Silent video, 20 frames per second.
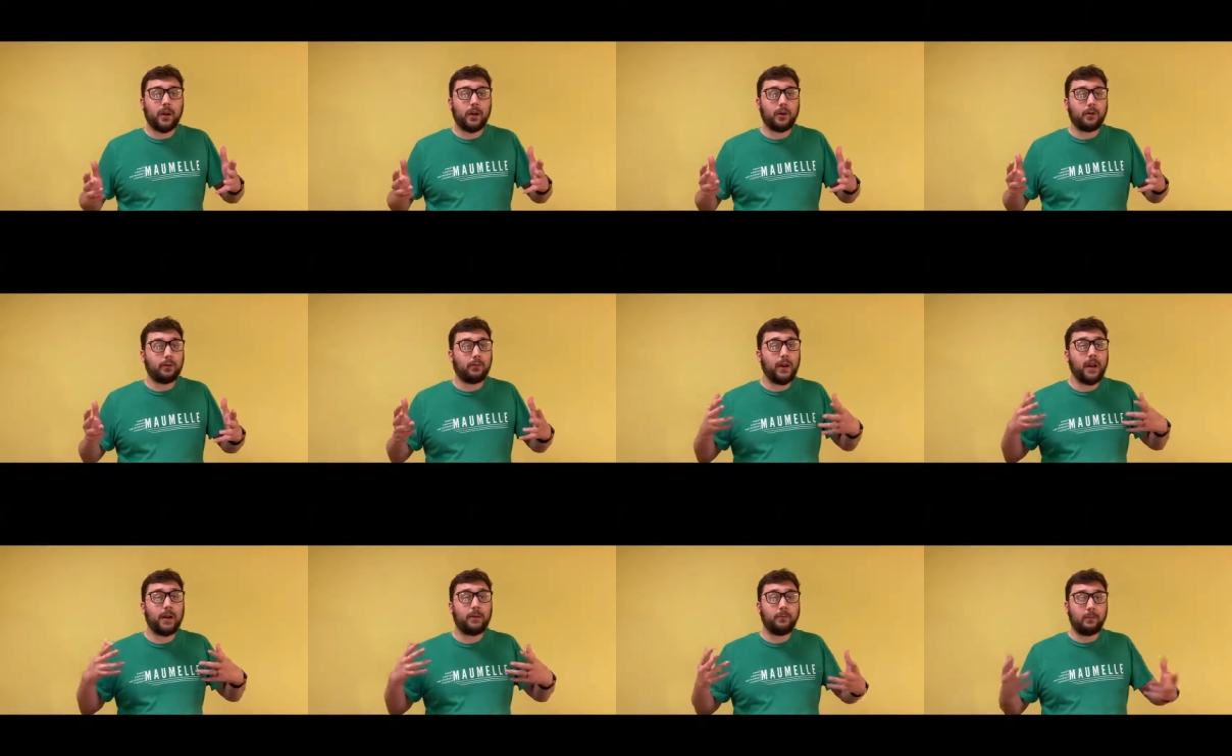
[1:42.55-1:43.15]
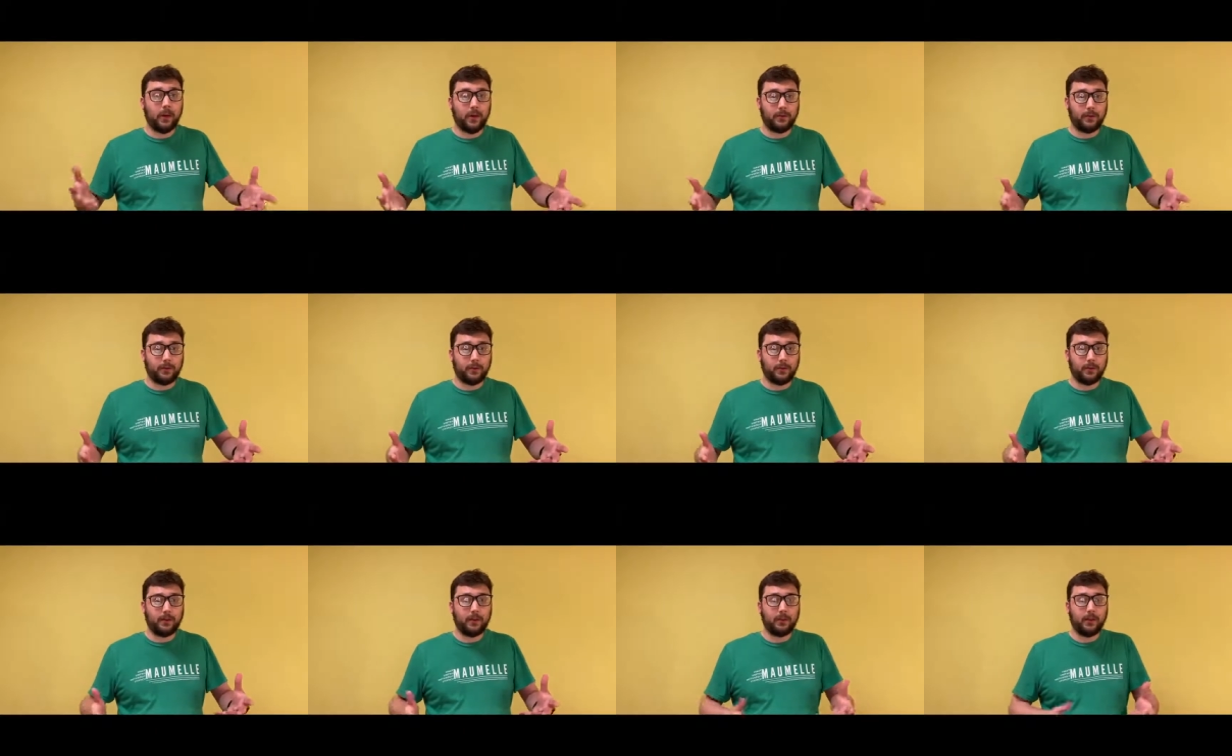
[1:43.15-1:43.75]
a,
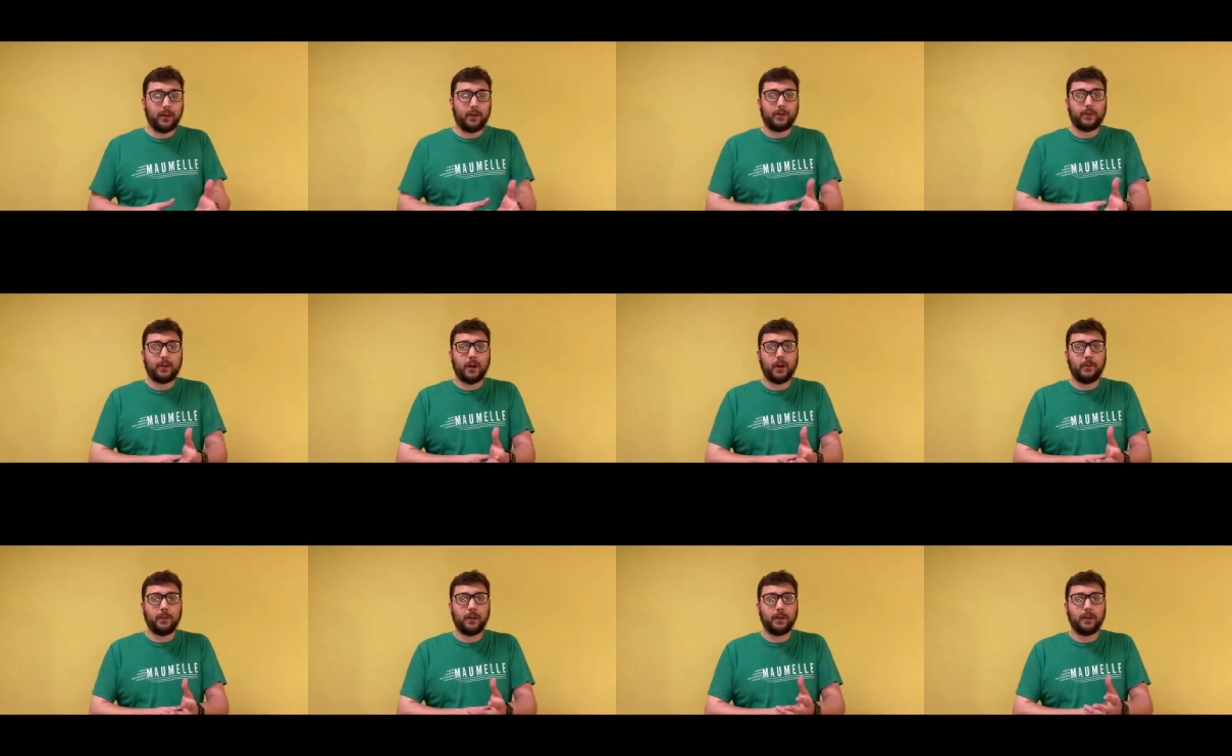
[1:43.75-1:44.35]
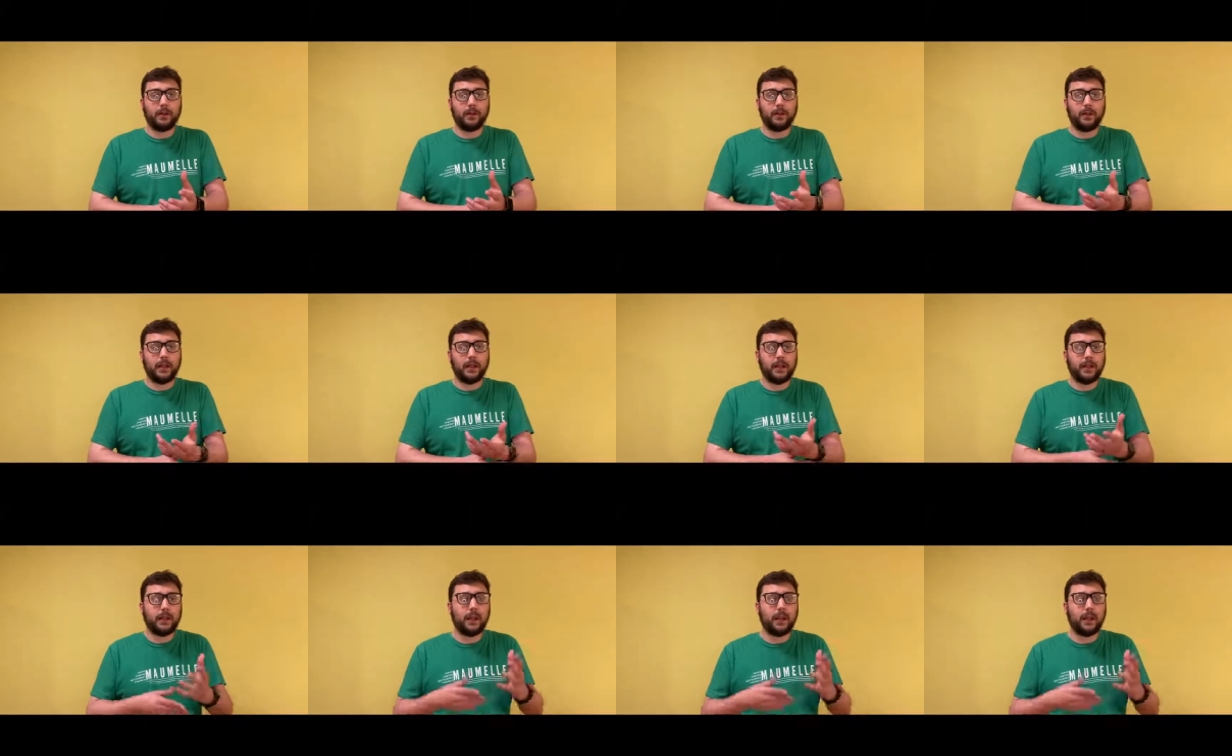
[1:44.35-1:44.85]
grandmother who has come in and taken